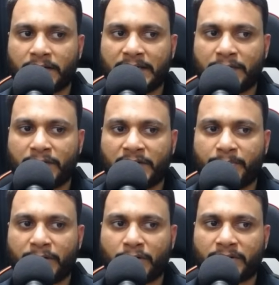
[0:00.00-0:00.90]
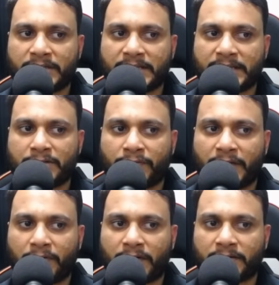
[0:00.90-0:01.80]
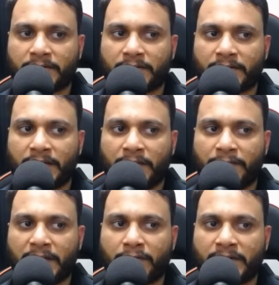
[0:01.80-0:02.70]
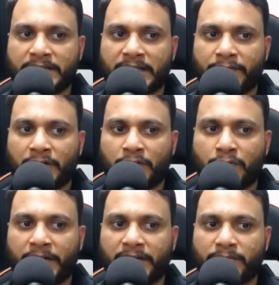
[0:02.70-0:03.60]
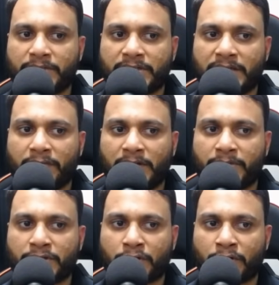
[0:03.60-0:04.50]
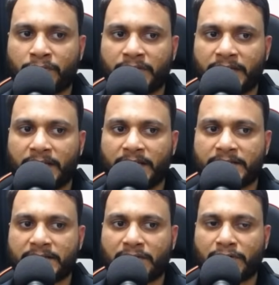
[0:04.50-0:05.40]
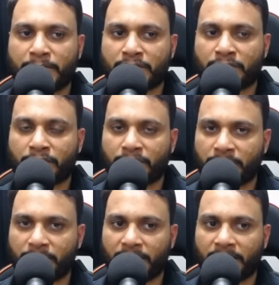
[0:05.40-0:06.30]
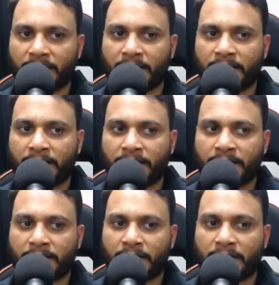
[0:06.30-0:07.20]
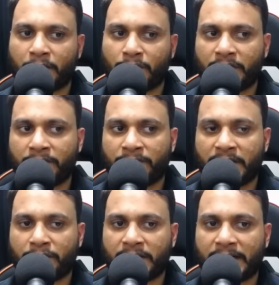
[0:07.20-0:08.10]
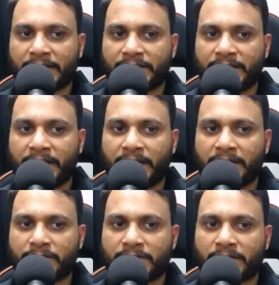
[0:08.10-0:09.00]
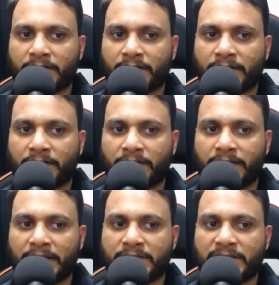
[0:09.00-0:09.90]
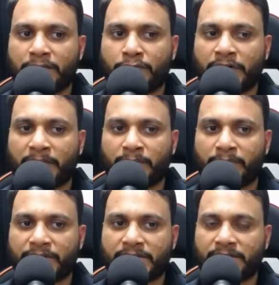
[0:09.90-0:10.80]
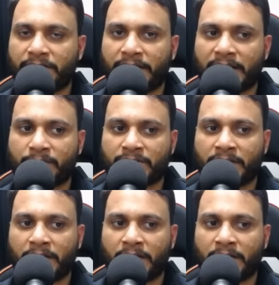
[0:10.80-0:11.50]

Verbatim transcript: it will depend on the size of A1. If A1 is having 2 items, C will be XORed with A and C will be XORed with B. Now if A1 had 3 items, then C would have been present 3 times.